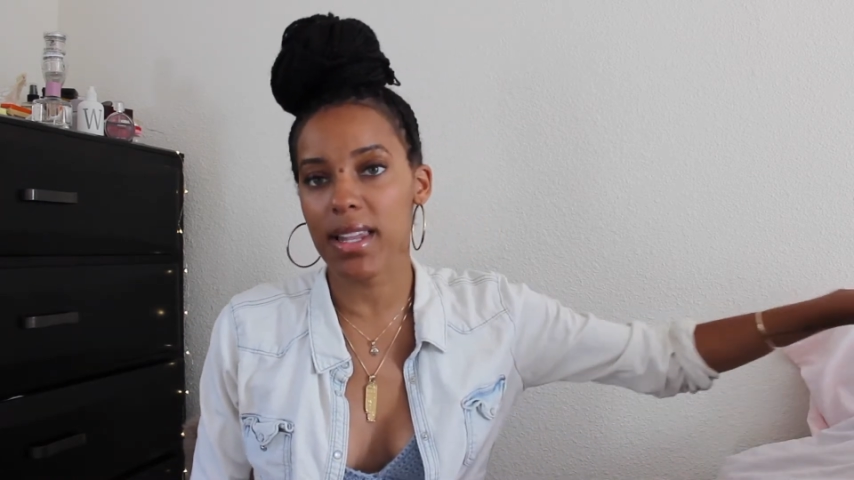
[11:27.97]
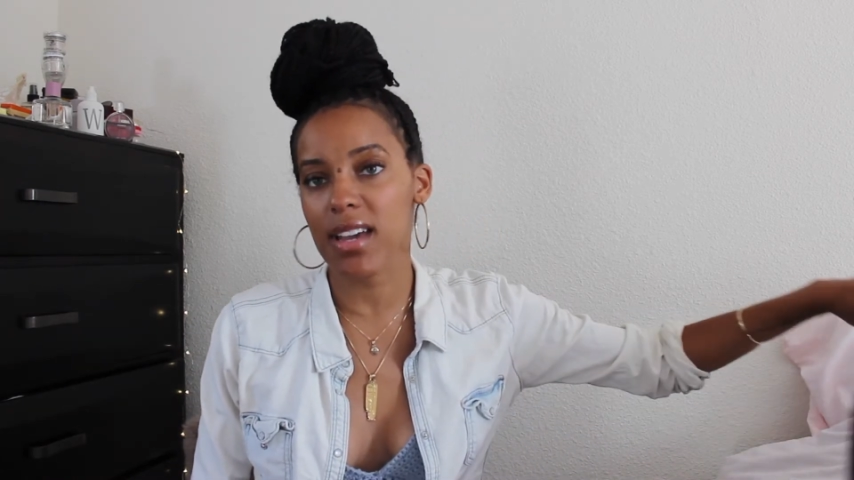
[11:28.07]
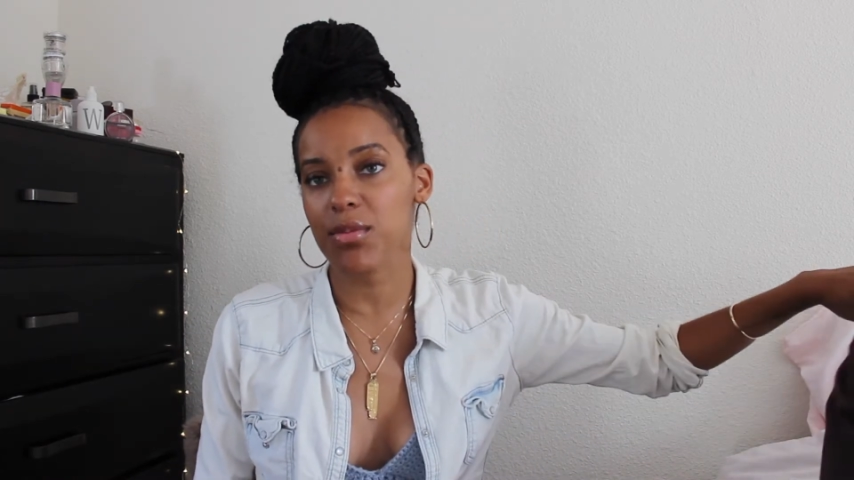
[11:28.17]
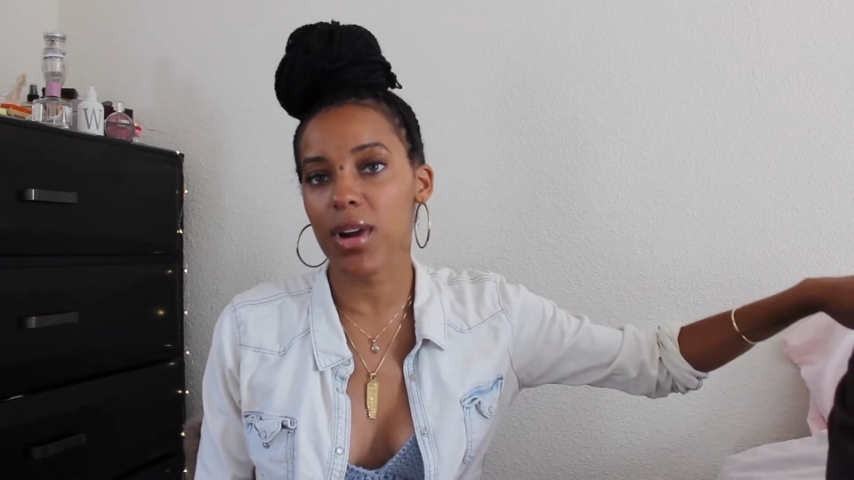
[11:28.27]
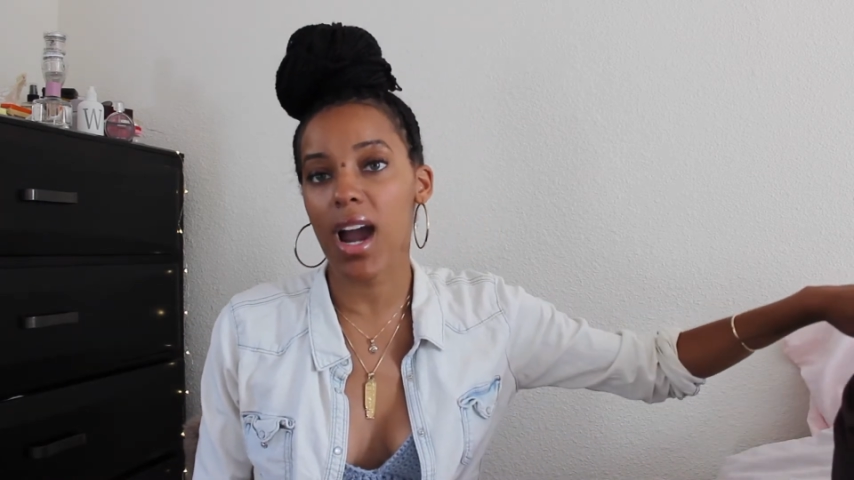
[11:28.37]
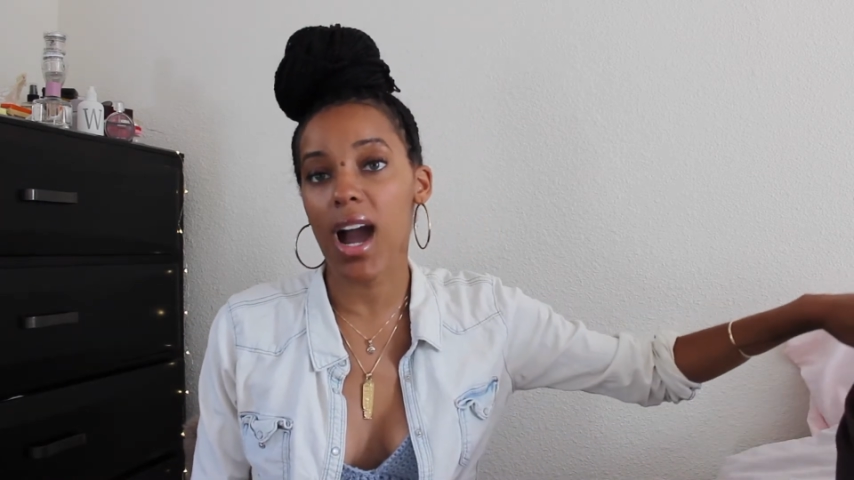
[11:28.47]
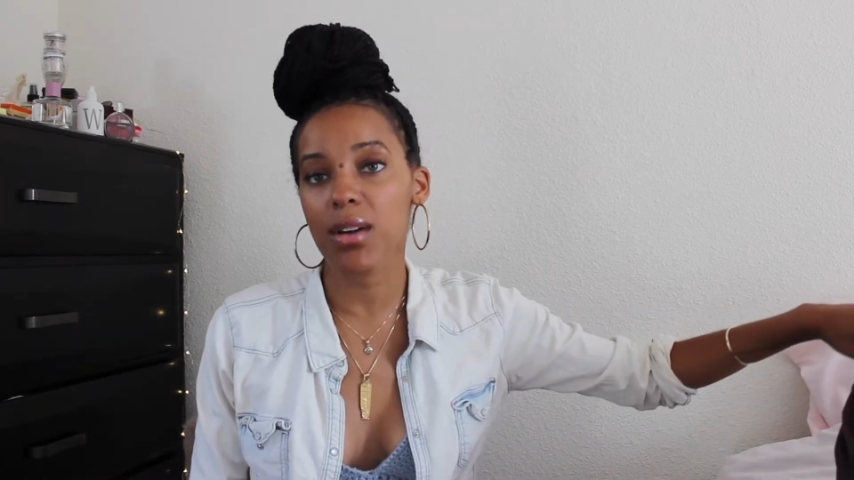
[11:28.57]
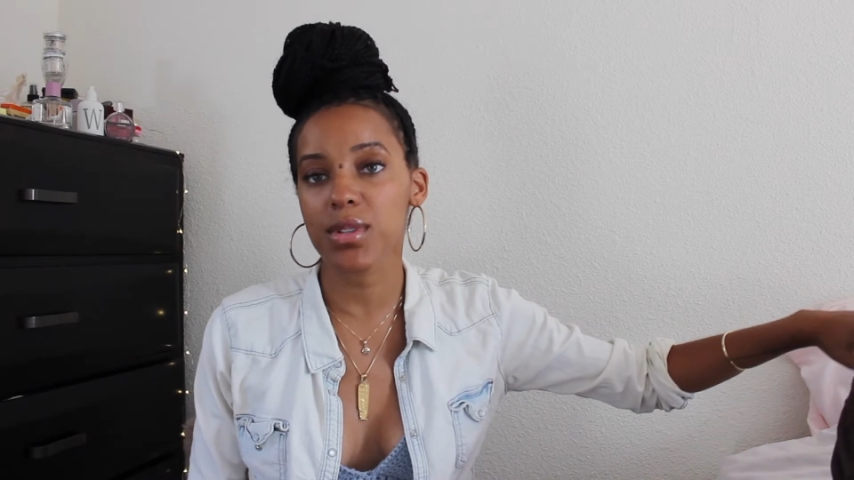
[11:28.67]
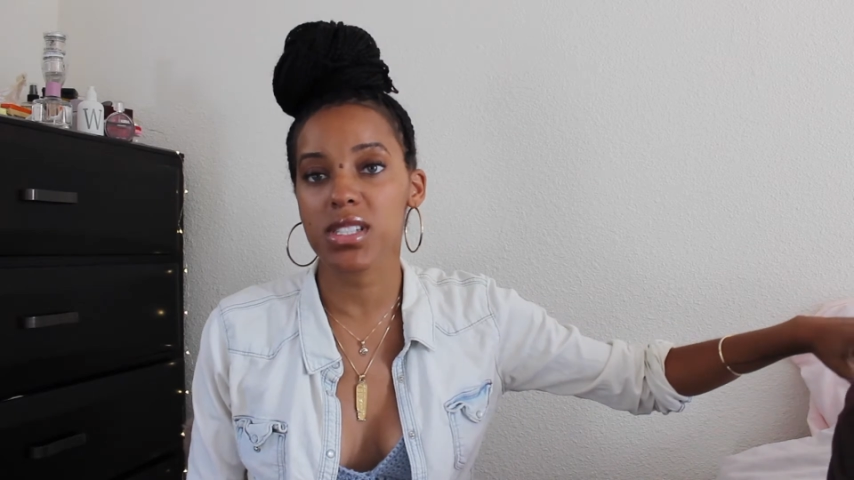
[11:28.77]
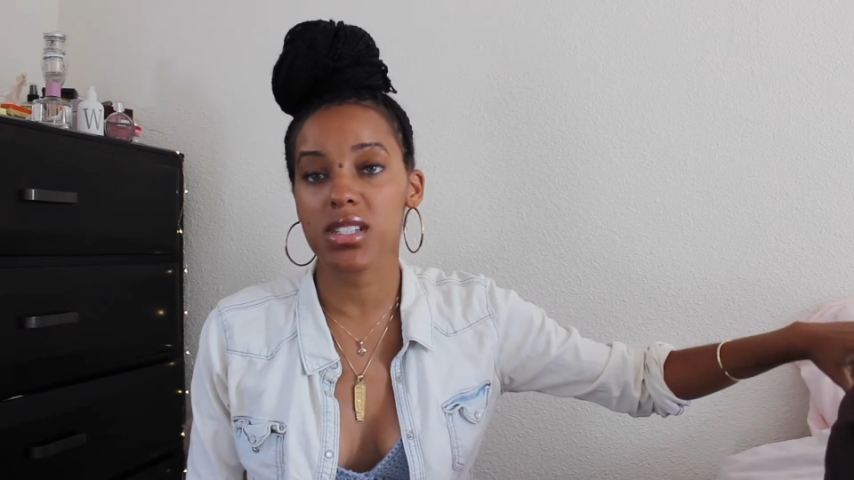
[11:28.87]
life where I
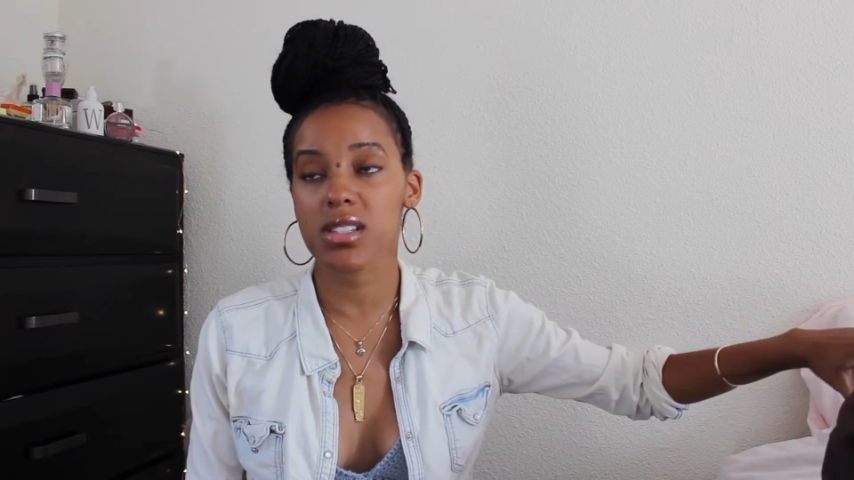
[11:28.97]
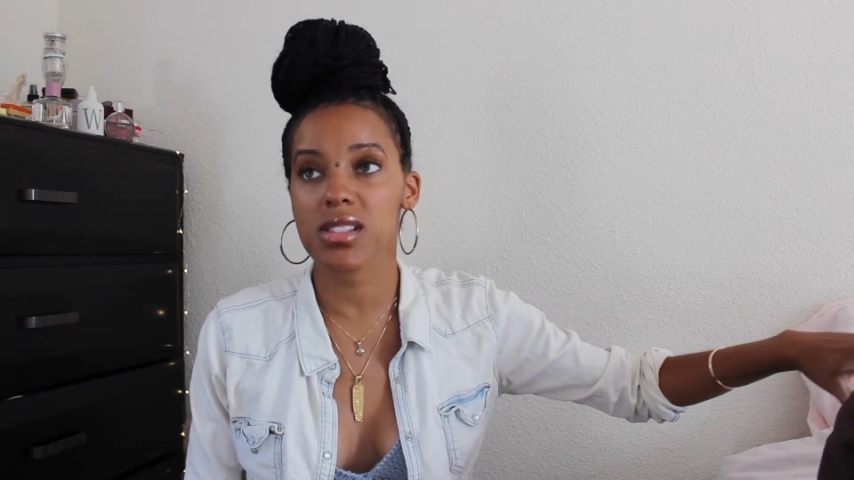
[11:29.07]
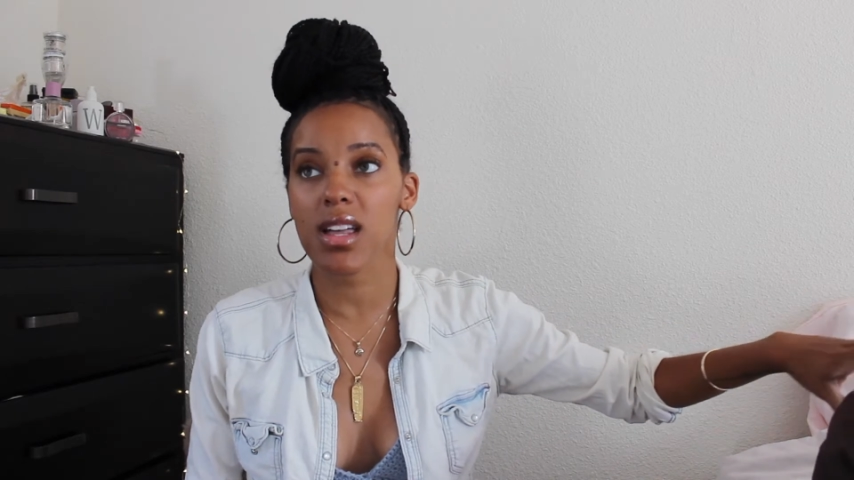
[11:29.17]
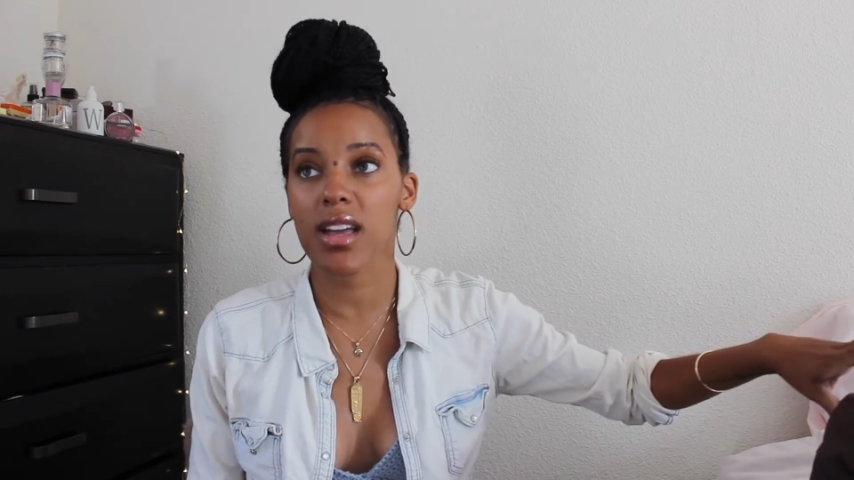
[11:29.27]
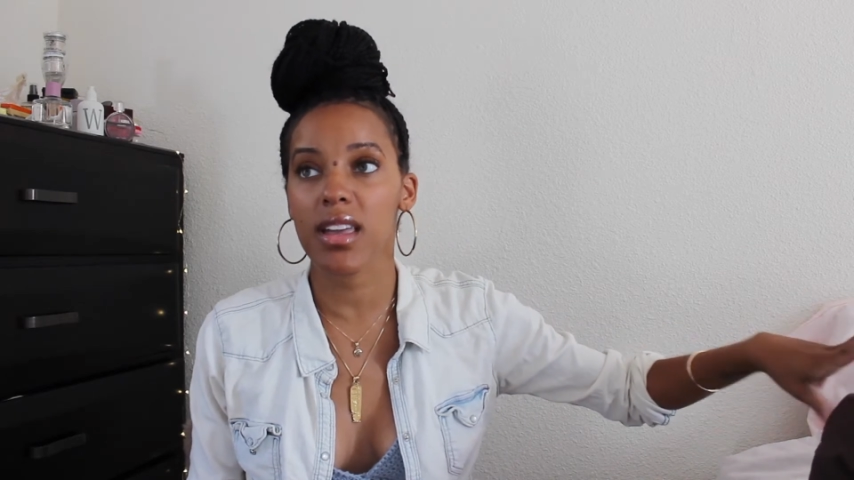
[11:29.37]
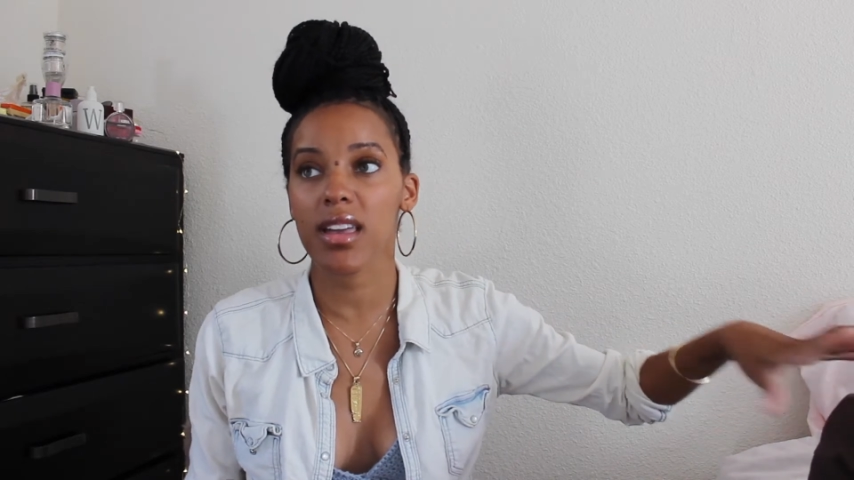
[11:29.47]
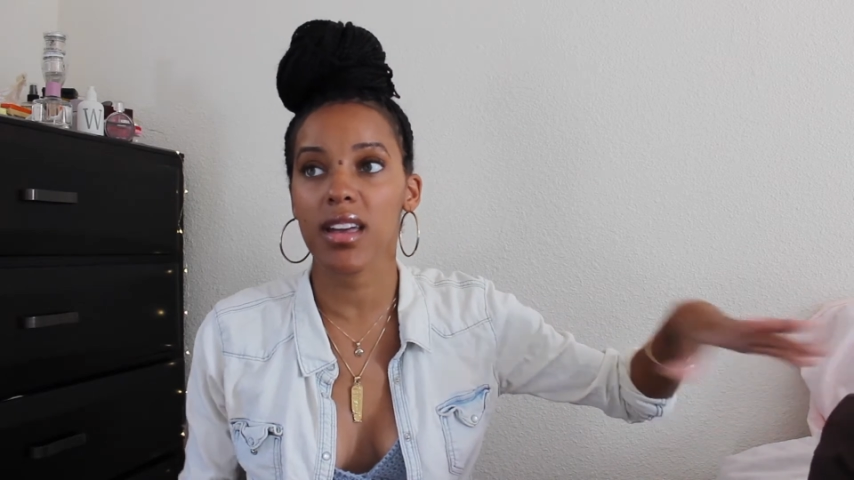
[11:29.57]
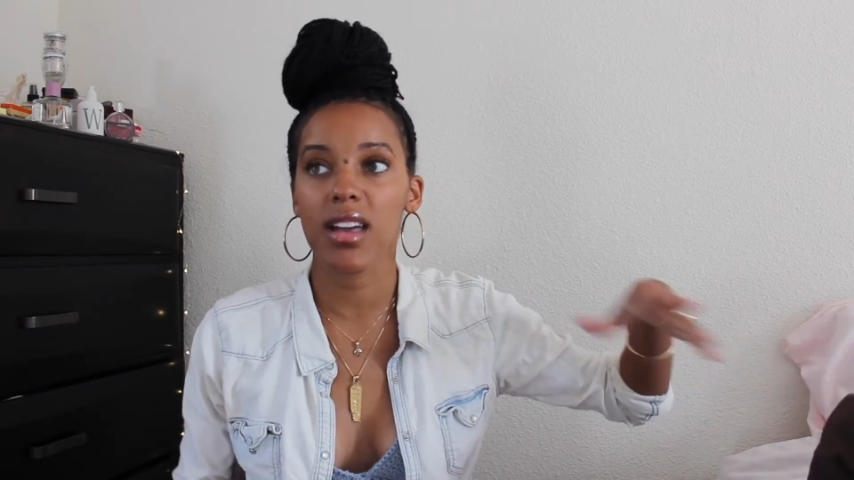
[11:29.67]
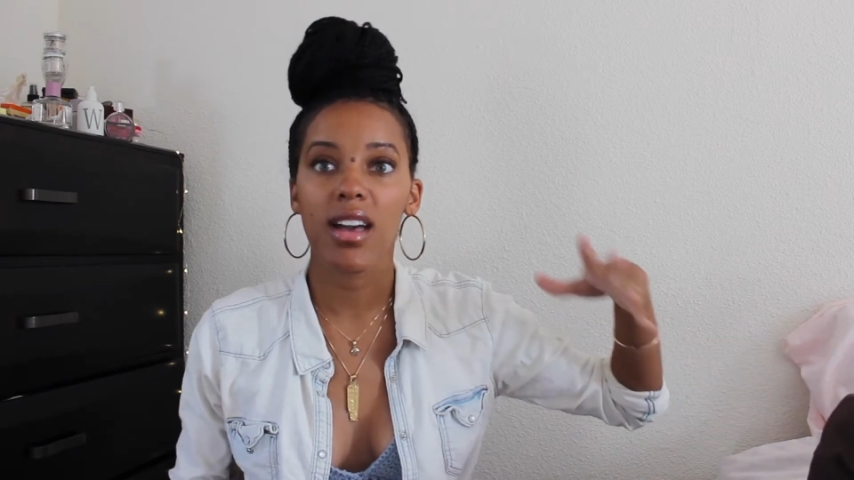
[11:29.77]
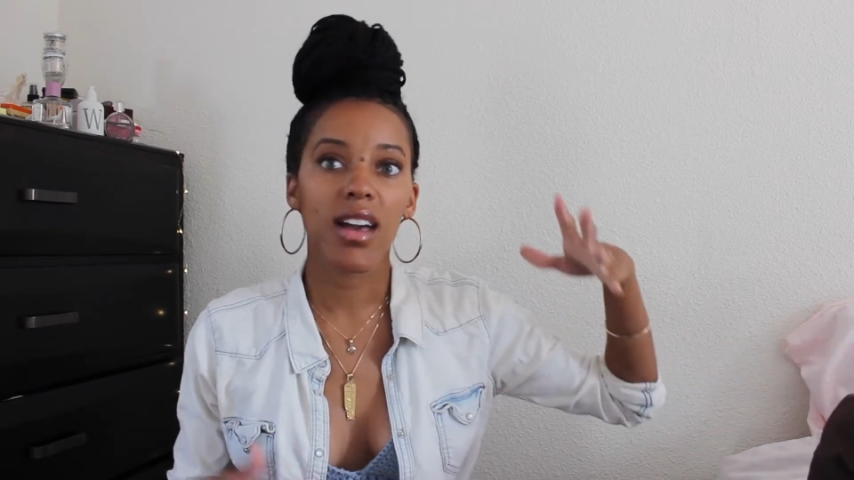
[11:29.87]
was just like